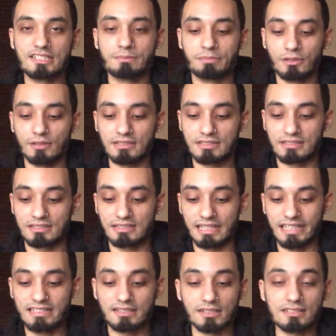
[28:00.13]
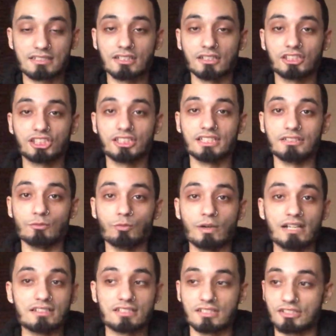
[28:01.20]
spirits they done took shit
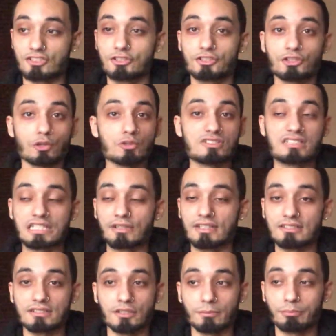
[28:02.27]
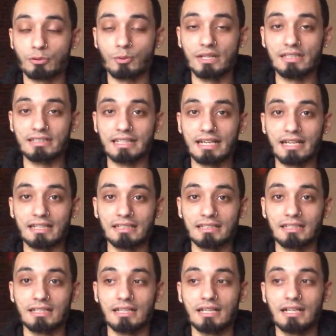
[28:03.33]
way to, so serious to the point that
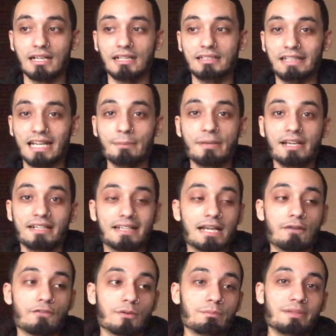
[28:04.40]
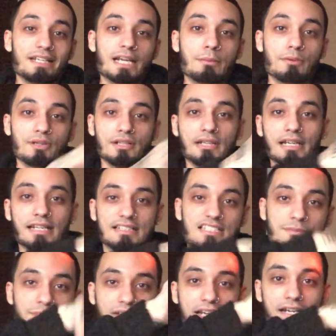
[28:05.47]
they may never be able to
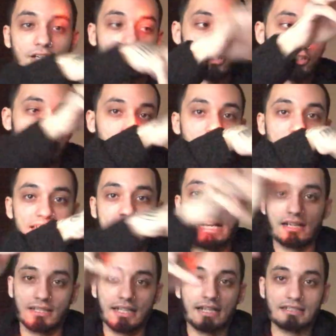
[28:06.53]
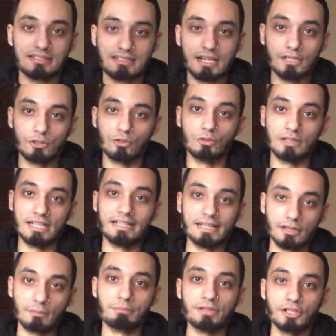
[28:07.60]
expand or contract out of that cycle and
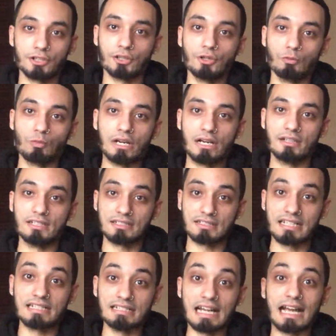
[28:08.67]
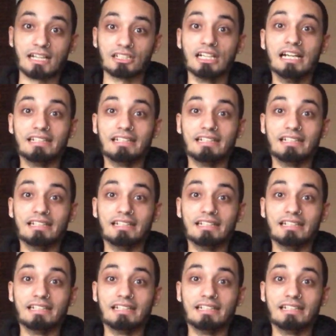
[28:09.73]
get a bigger awareness and act